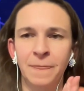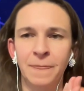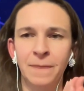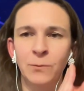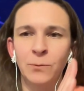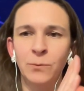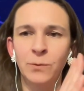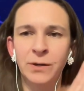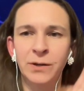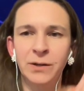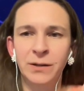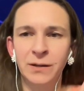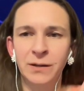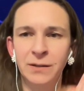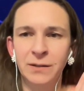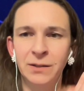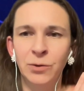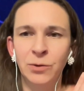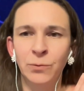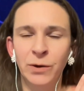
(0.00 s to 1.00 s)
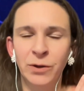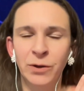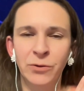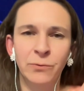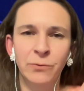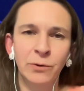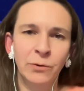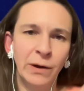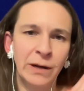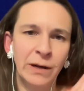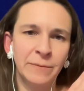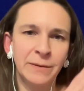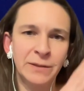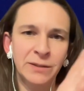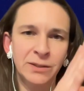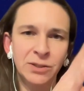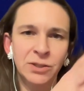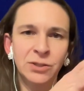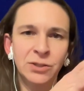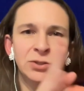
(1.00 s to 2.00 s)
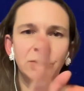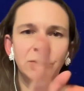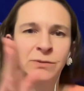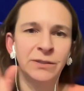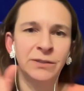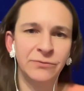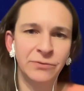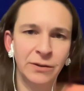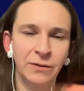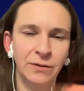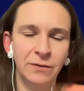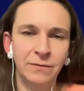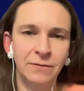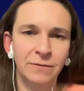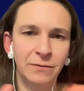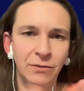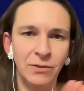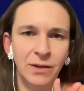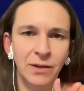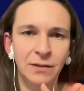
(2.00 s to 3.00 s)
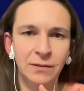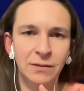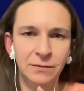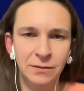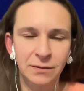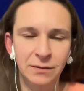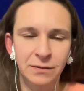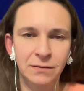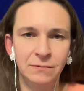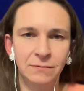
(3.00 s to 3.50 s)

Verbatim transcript: what are the requirements to do different things?